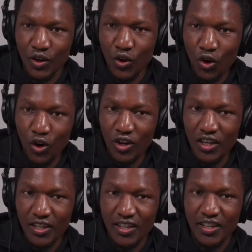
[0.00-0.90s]
or
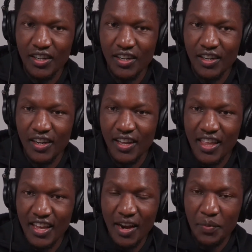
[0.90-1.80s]

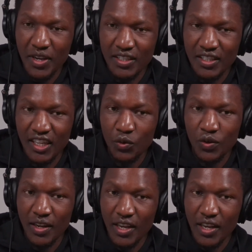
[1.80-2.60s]
get a PhD that will